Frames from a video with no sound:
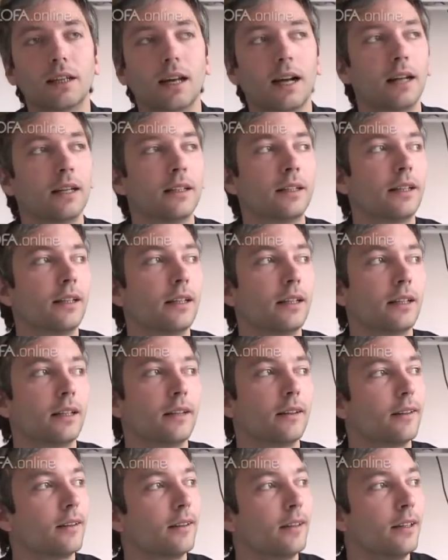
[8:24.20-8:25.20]

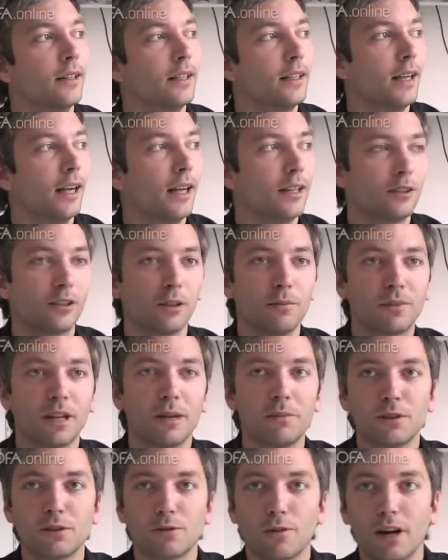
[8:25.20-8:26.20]
and
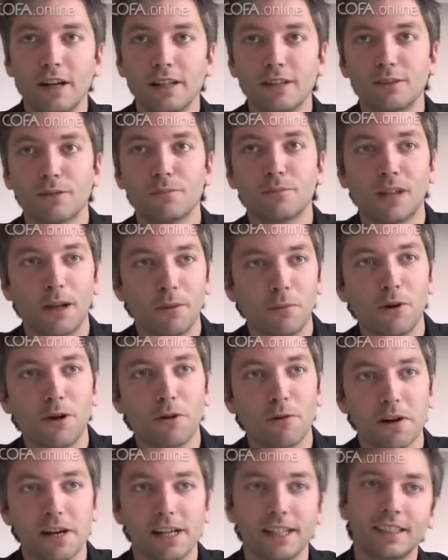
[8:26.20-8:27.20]
sometimes he's right, sometimes we're
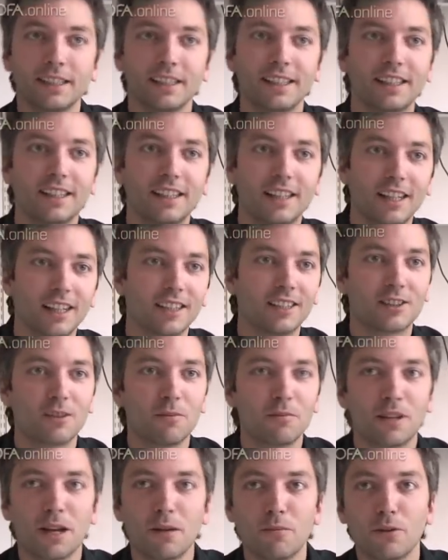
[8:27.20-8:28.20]
right, and
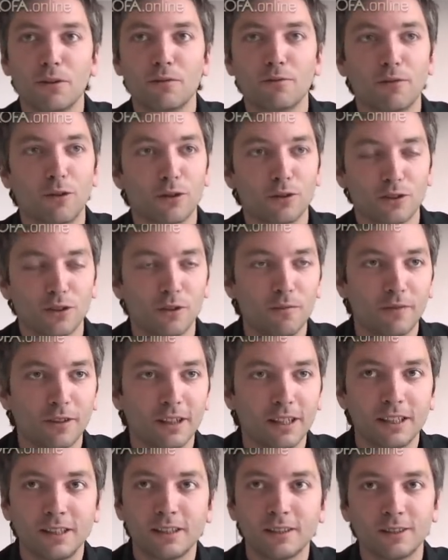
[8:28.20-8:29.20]
sometimes we enforce
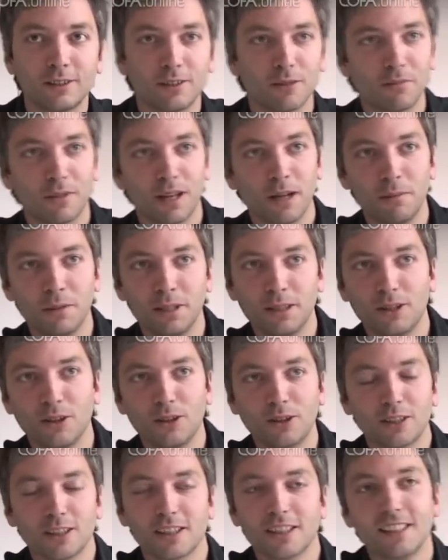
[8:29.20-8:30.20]
something, sometimes he
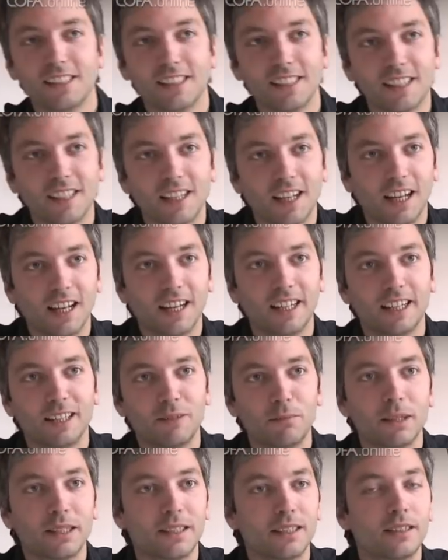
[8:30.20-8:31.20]
does,
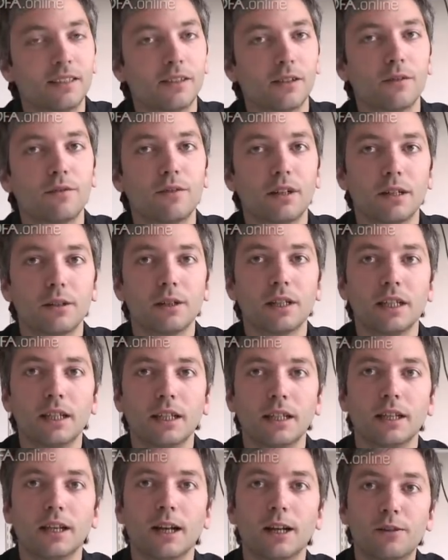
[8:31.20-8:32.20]
but it's a
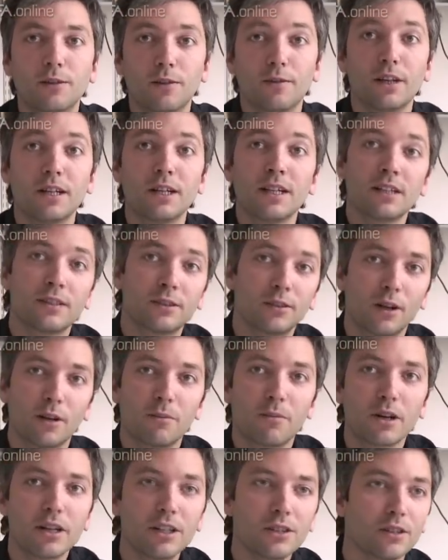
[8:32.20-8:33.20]
very nice
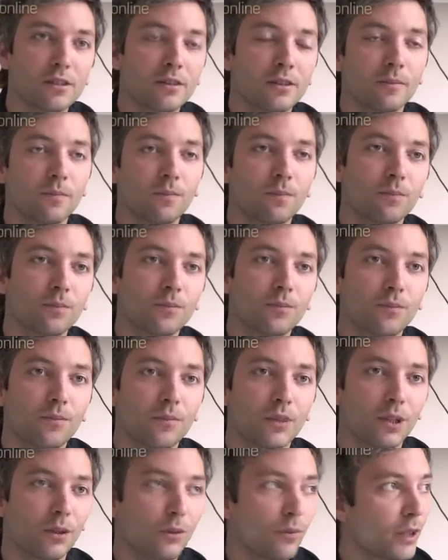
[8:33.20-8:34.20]
collaboration.
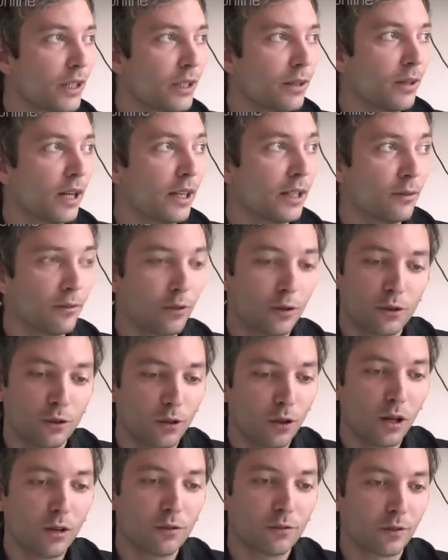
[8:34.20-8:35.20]
You know, we could, like for the
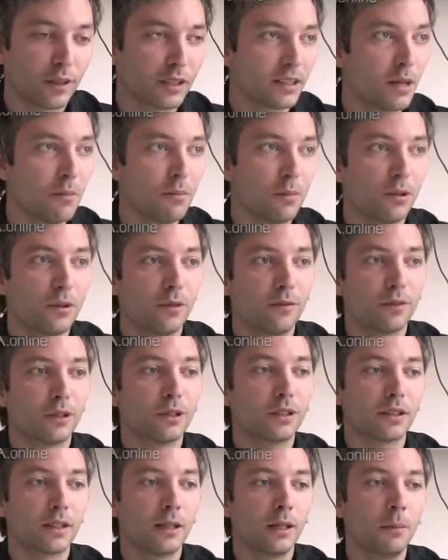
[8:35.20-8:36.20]
Cloud, for example, the
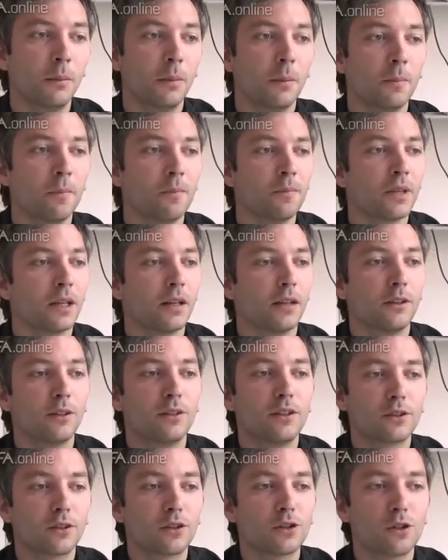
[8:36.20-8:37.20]
first time the
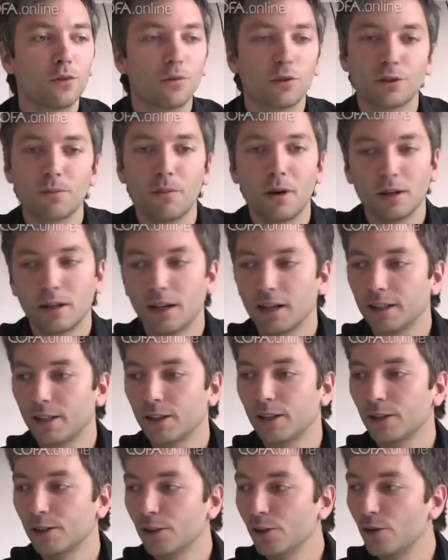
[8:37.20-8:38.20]
discussion was about like,
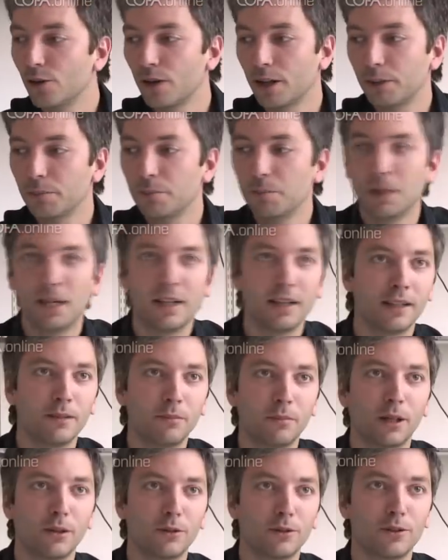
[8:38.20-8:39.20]
you know, like milling,
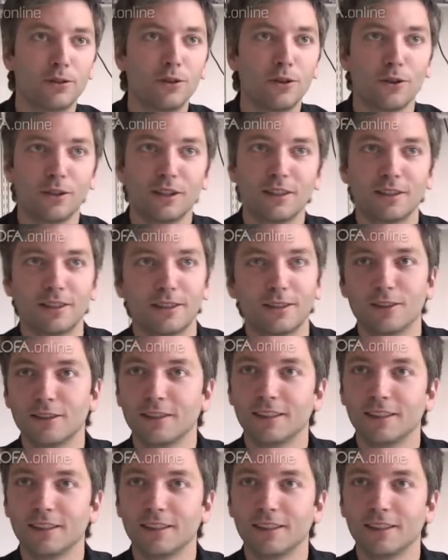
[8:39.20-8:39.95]
because, you know, it's